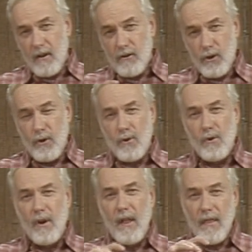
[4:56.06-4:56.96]

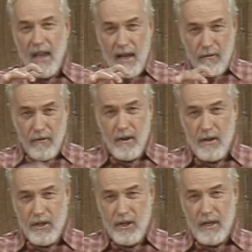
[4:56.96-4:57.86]
to that
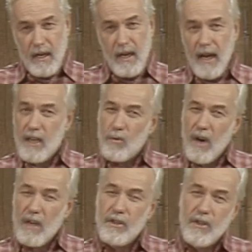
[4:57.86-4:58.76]
function as
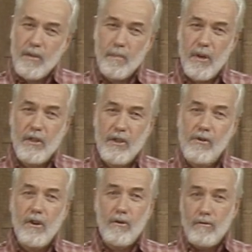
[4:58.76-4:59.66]
well as to the
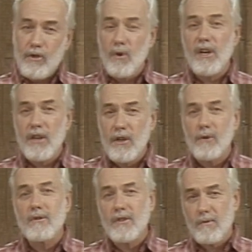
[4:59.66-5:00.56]
person who's going to
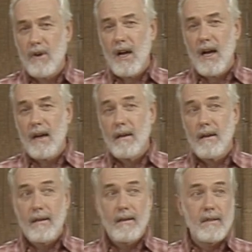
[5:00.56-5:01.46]
use the rod.
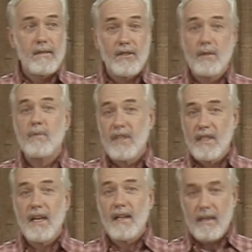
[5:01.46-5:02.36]
Simply
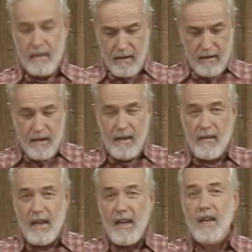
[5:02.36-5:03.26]
stated,
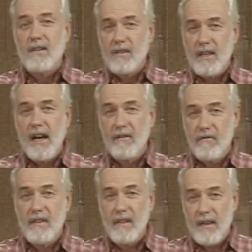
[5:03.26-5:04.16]
the handle's got to fit the